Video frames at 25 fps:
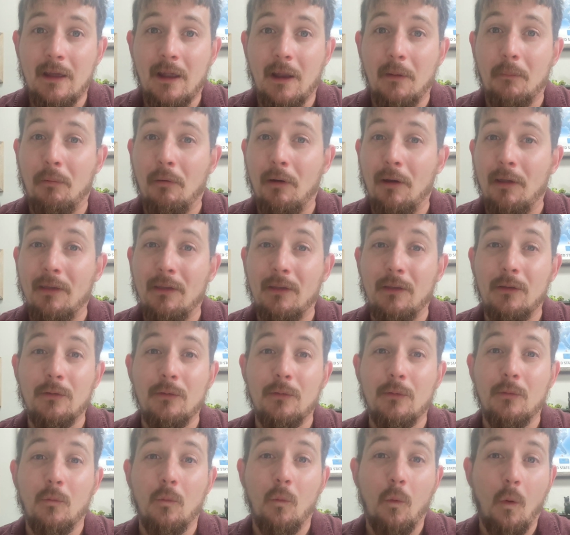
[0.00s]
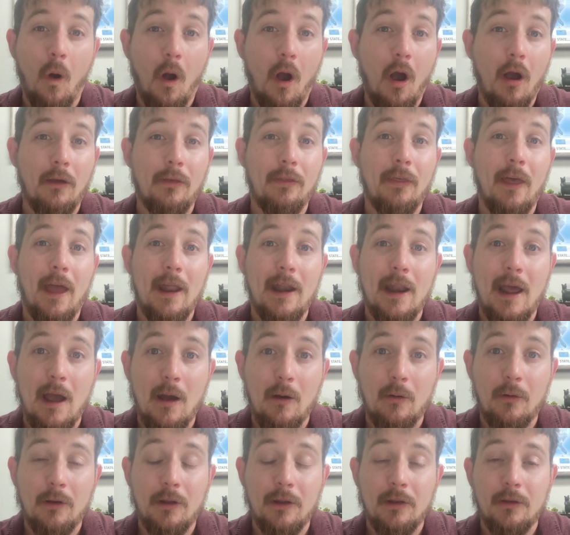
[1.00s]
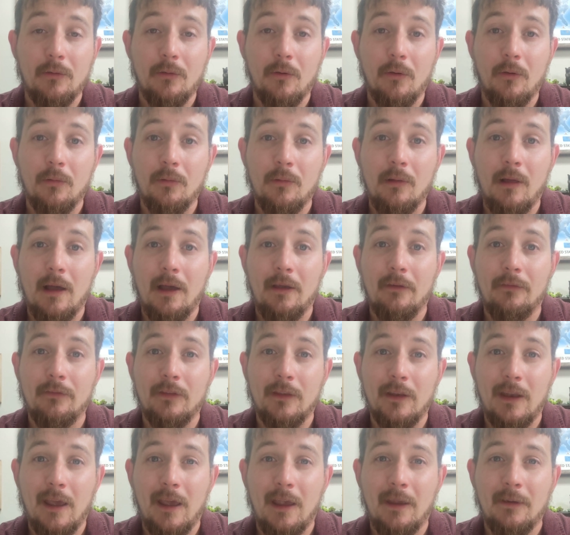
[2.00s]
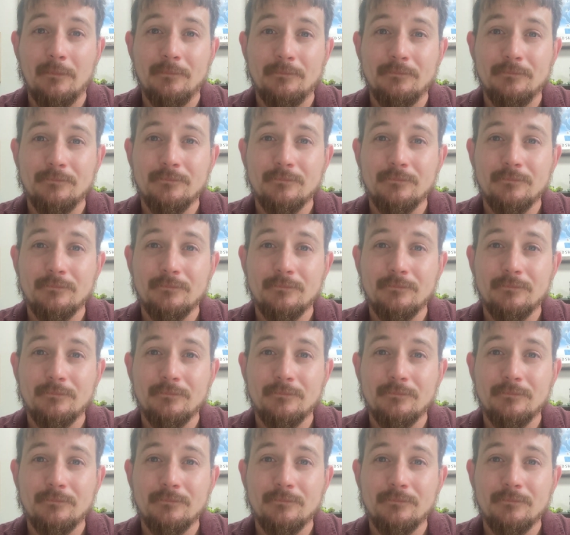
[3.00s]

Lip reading: I pray that you walk that out in your own life today.